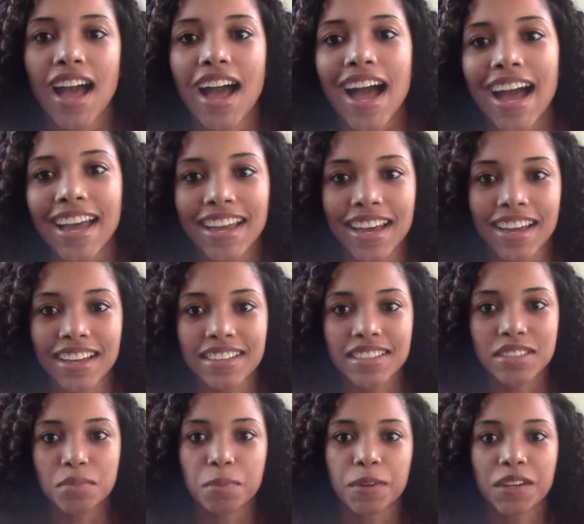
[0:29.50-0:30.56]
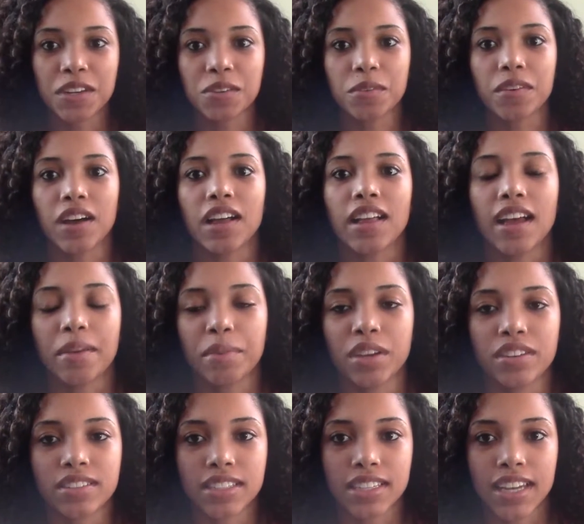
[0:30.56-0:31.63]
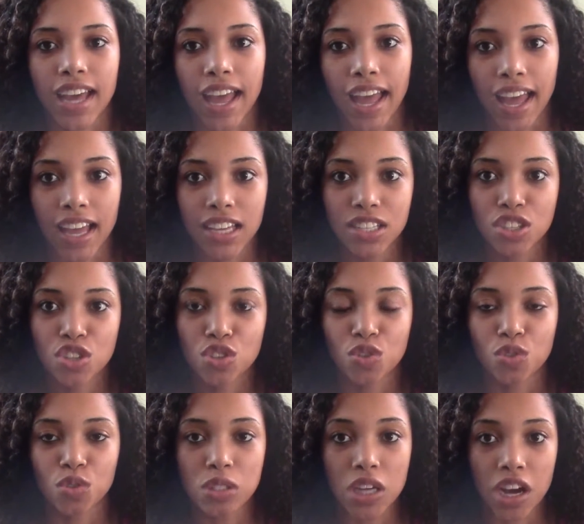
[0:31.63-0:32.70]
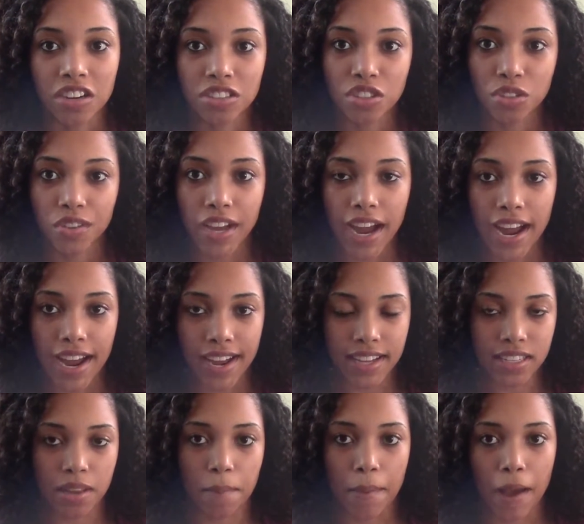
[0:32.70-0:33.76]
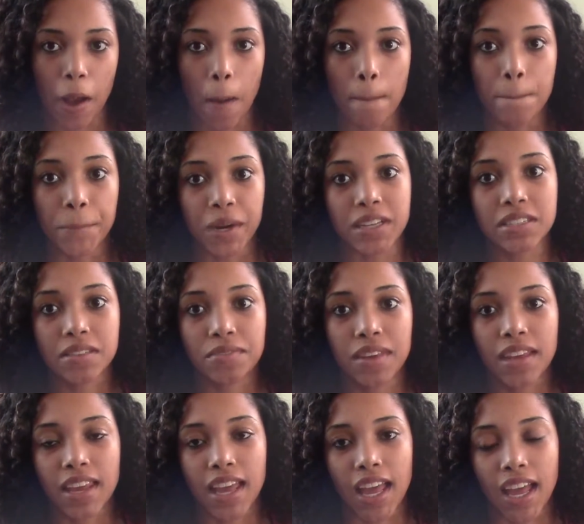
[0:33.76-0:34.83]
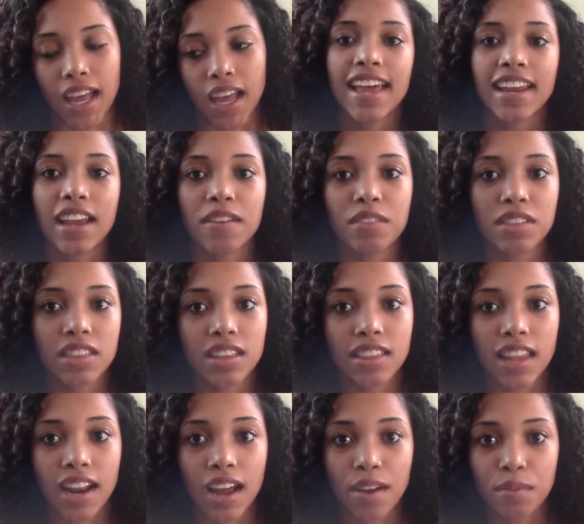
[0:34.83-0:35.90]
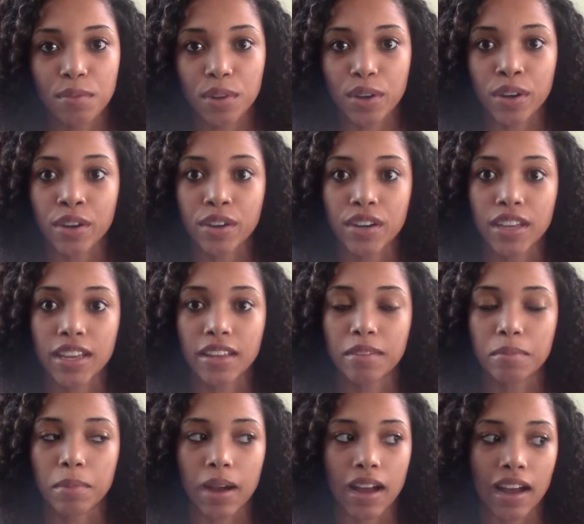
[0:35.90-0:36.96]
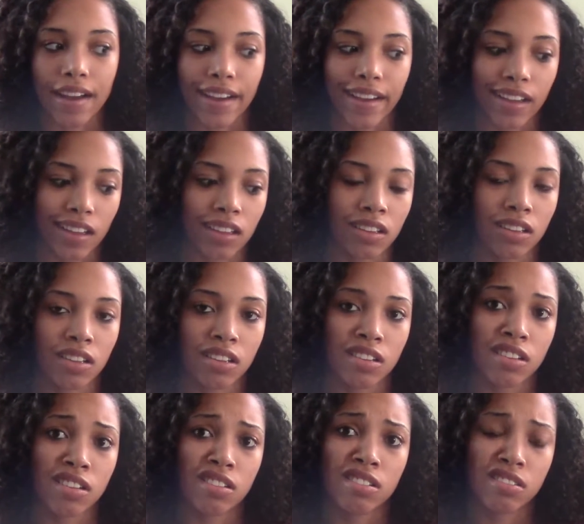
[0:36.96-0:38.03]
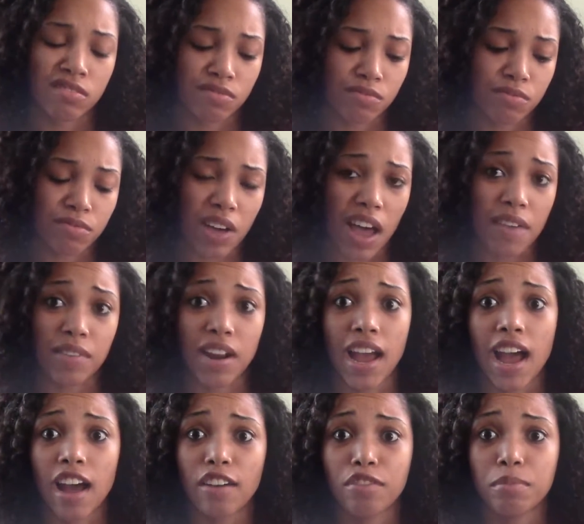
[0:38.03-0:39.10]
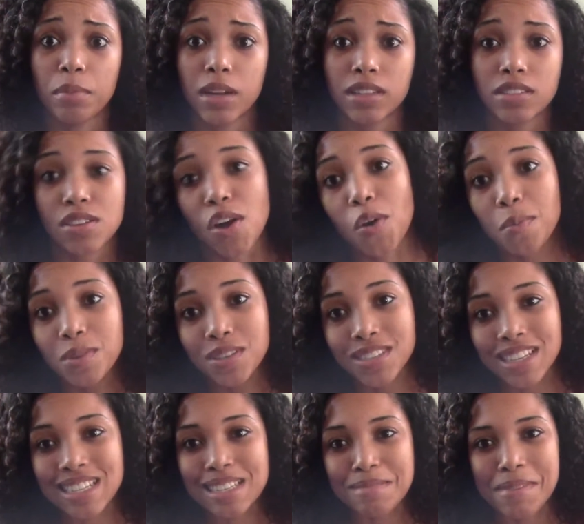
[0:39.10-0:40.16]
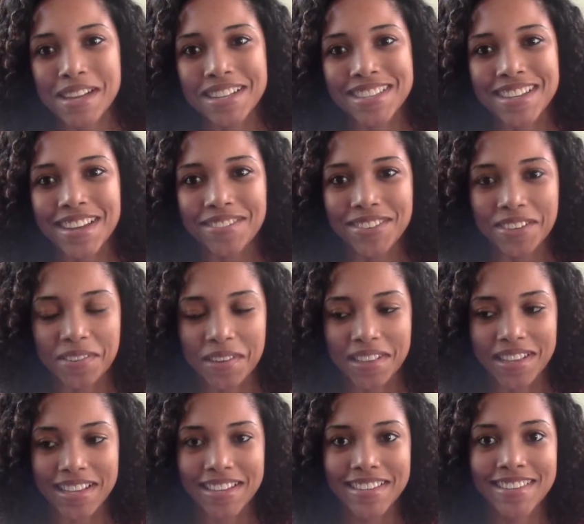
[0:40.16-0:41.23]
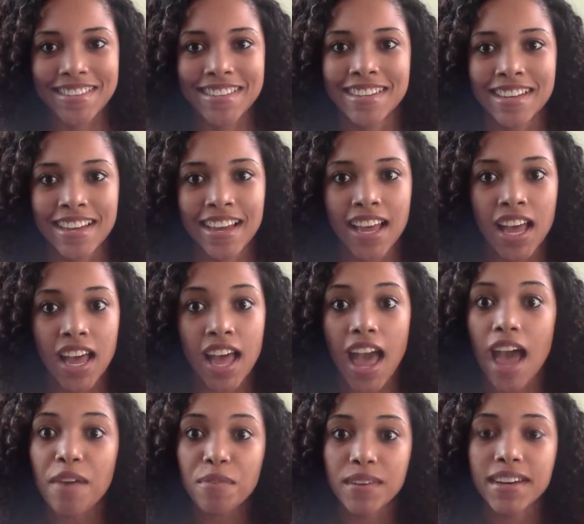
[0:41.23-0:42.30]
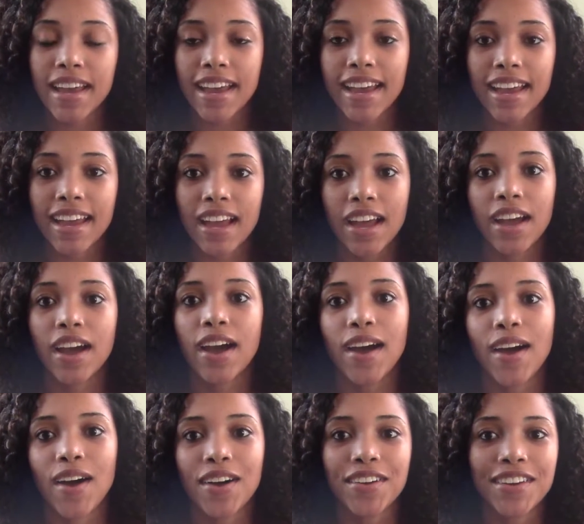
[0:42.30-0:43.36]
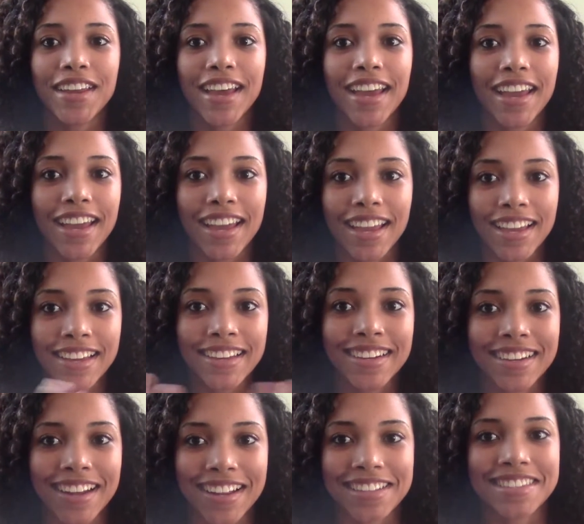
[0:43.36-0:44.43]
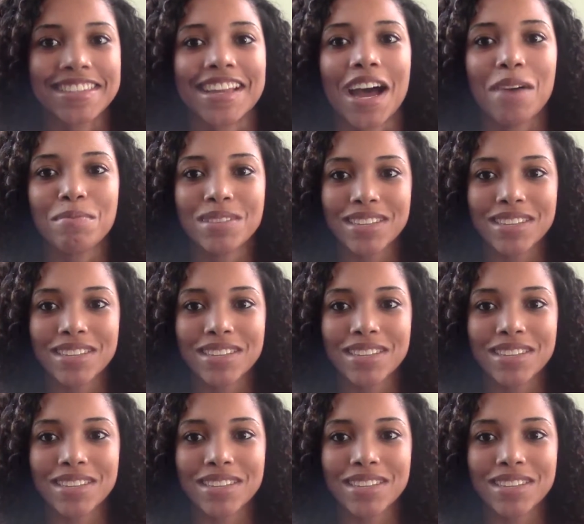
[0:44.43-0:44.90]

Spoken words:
Hi guys, it's Brittanee-Noel. I'm here today to talk to you guys about breastfeeding and everything that I've learned in my 5.5 months, almost 6 months of doing this every day, all day, non-stop.